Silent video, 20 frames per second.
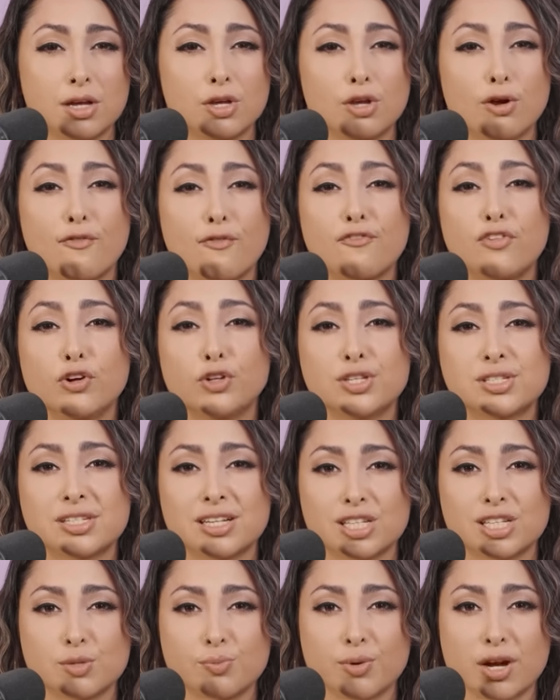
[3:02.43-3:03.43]
your fullest
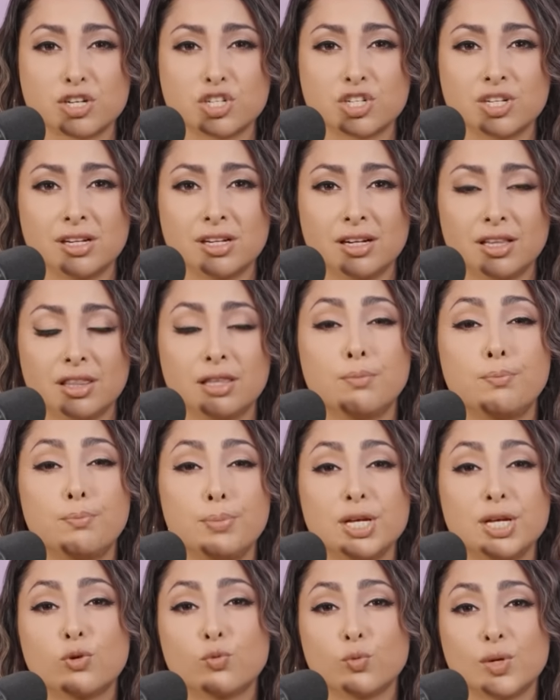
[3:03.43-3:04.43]
expression, the
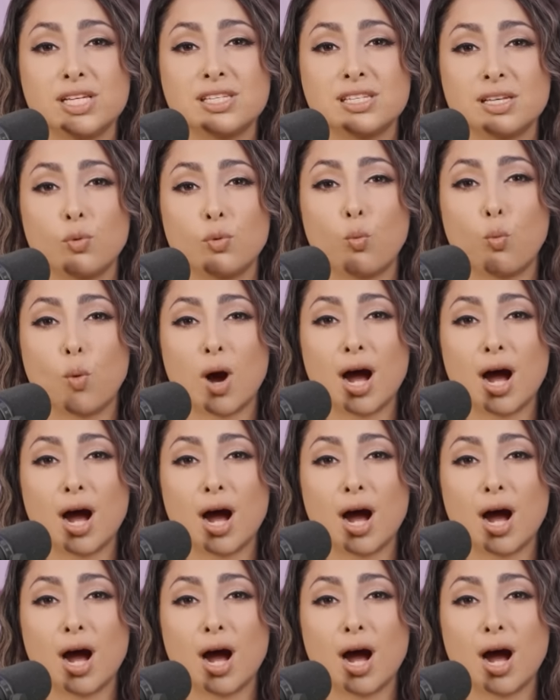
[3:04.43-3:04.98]
big reason